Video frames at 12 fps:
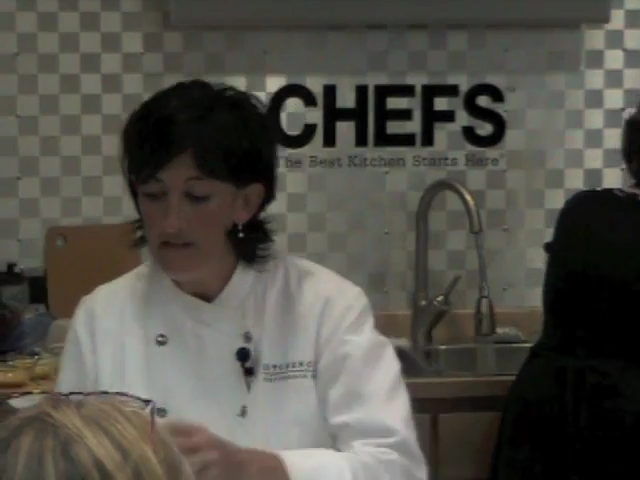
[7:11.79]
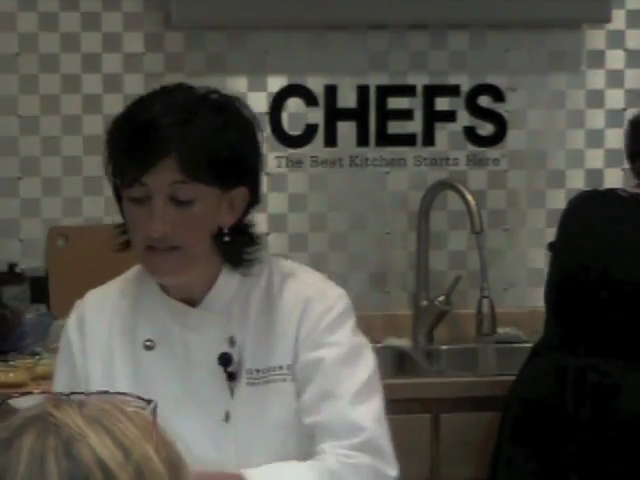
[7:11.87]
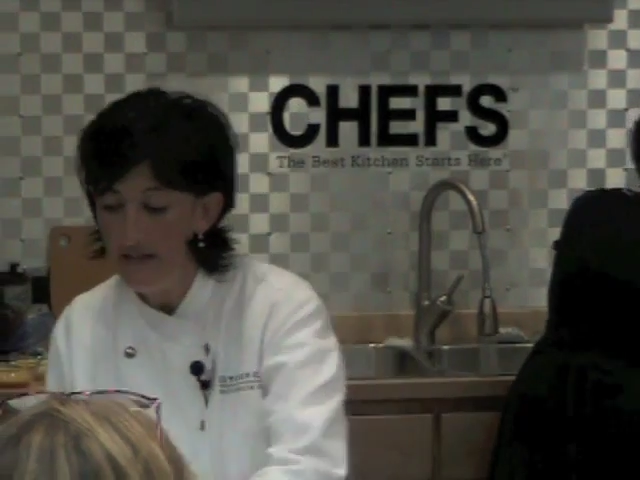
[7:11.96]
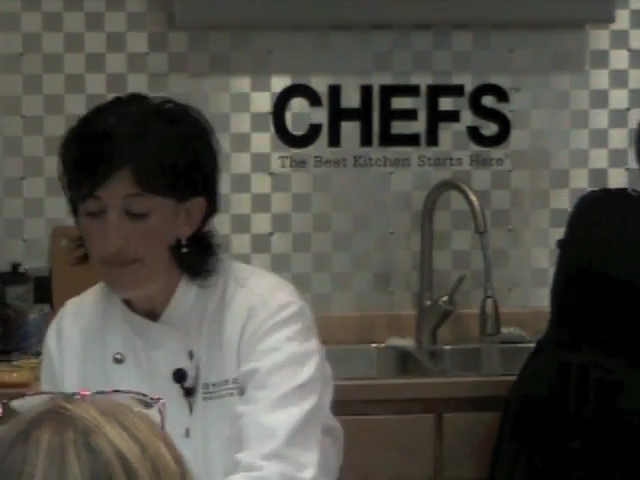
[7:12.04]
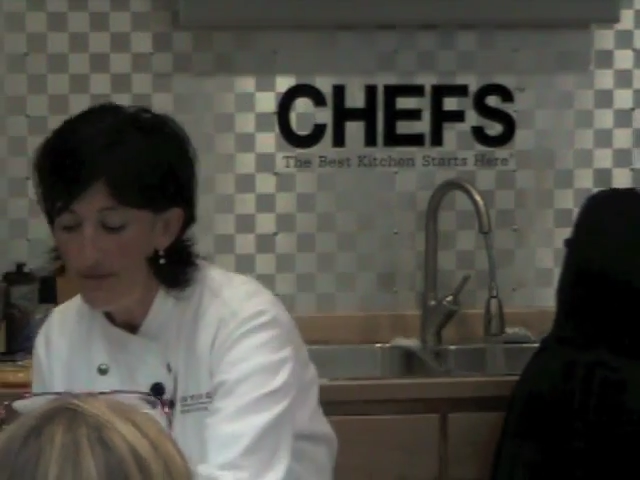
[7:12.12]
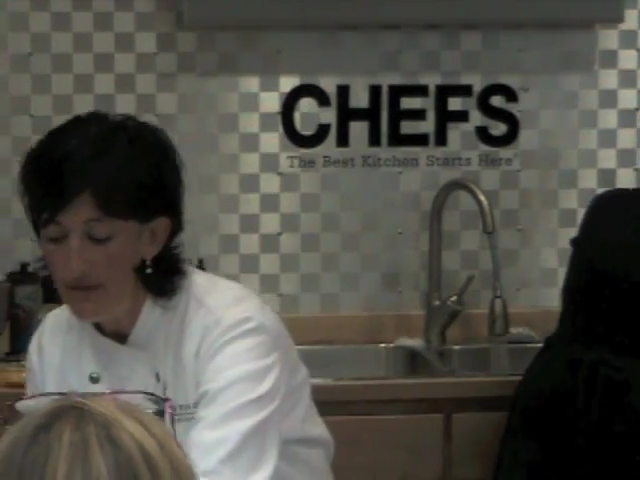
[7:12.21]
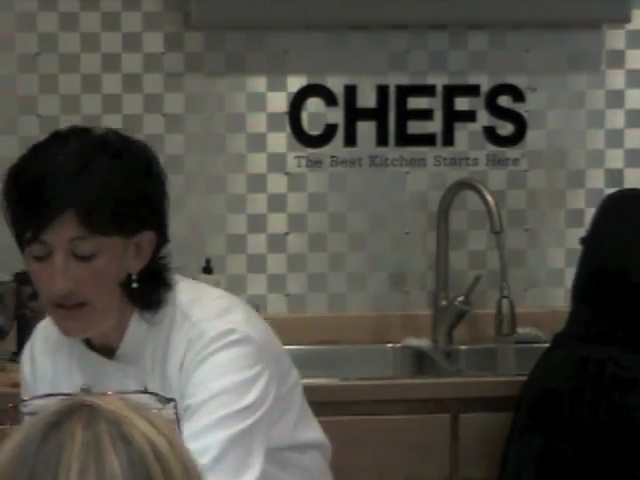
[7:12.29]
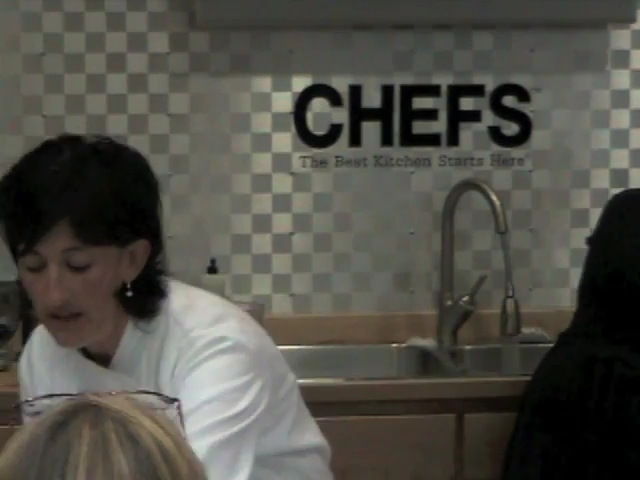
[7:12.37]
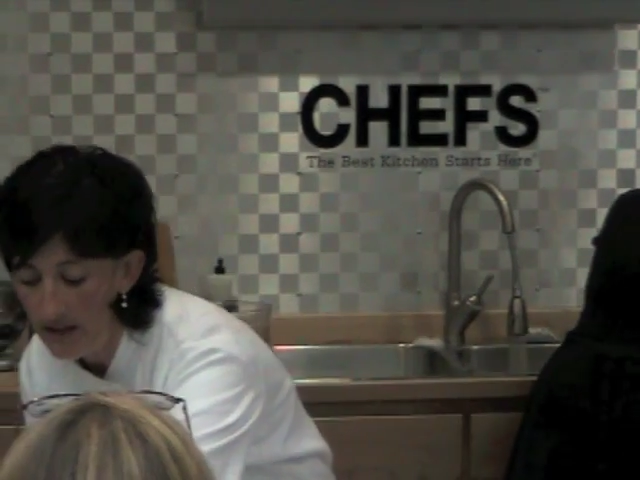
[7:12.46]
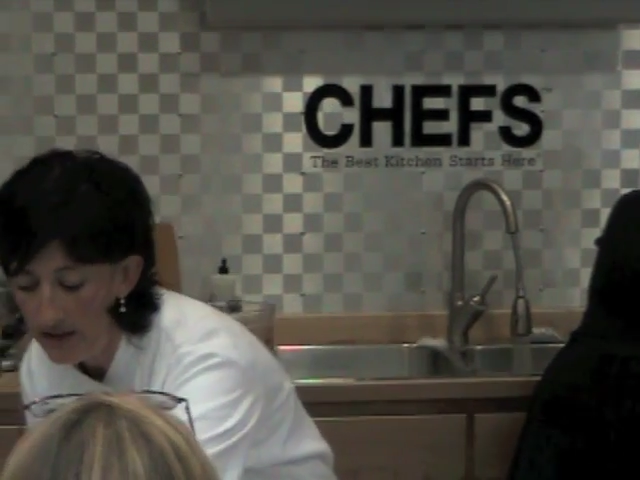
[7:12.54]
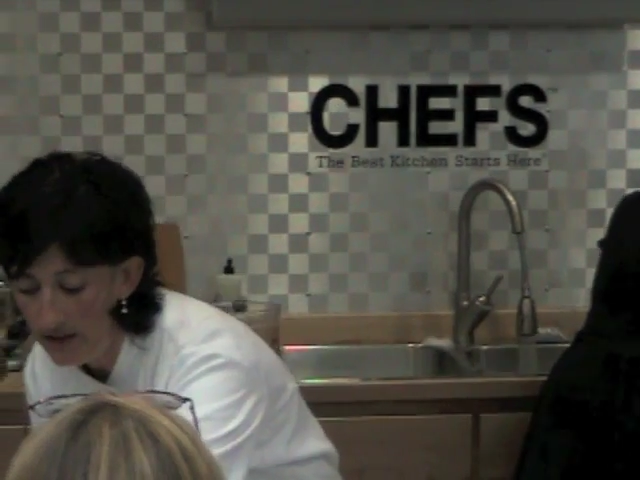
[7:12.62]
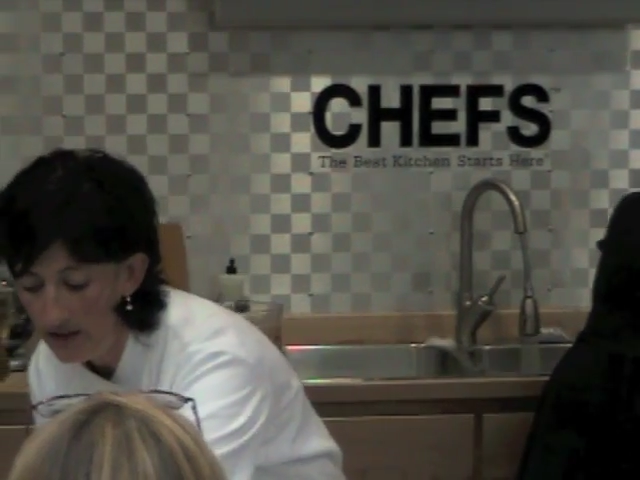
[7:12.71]
dip
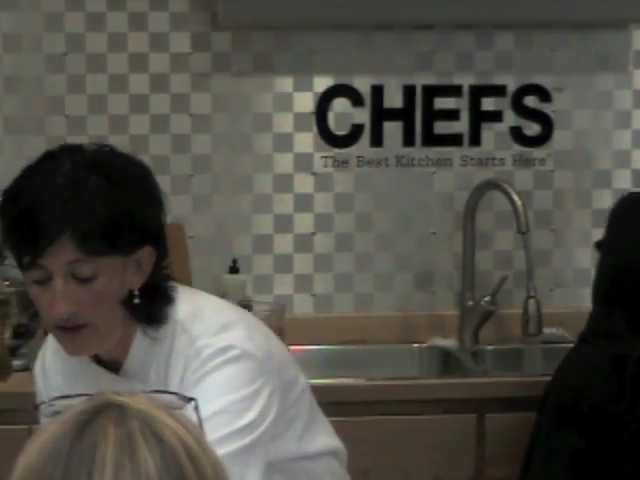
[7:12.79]
the